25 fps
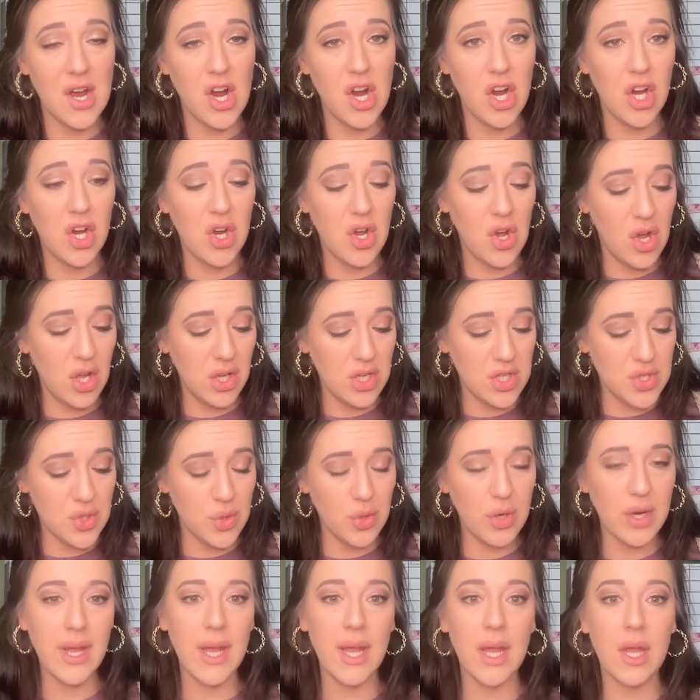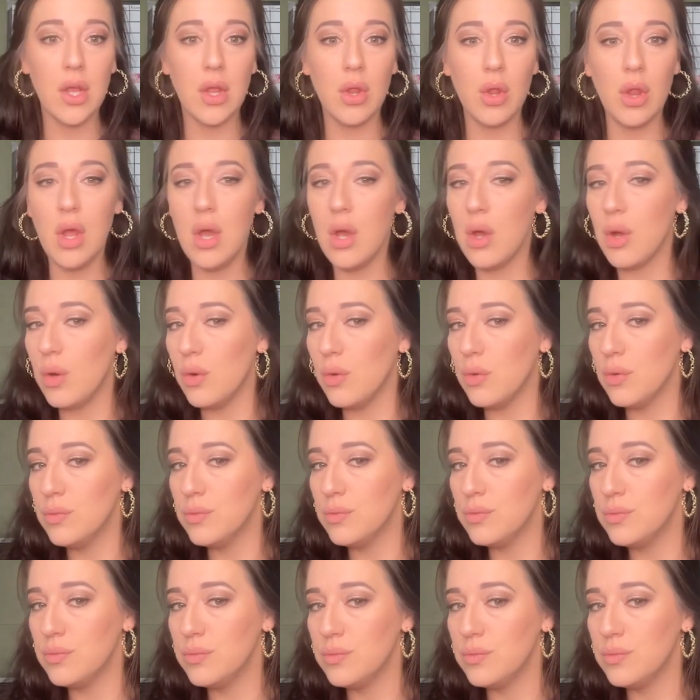our contour and glow.